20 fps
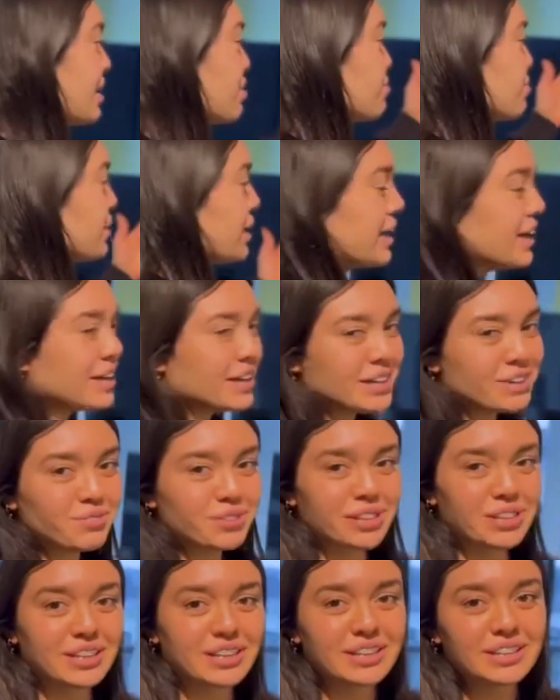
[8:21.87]
playing
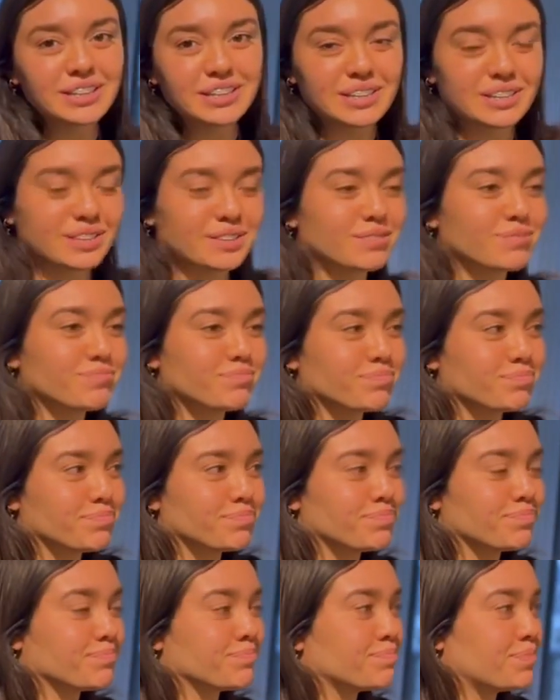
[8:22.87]
with this
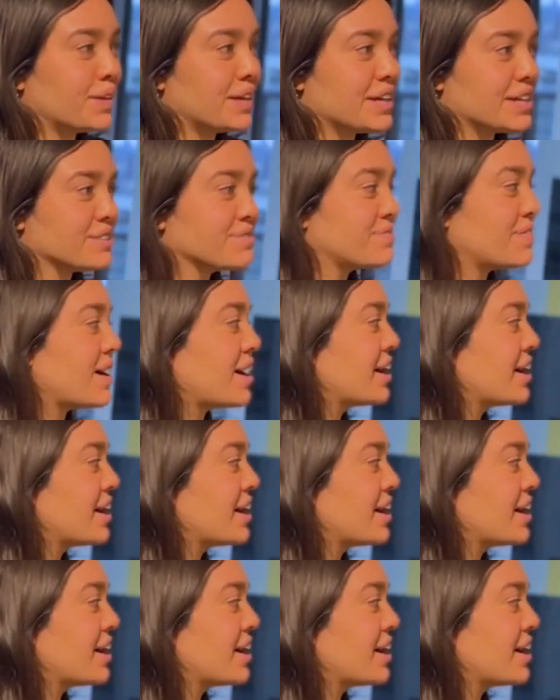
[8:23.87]
PS5,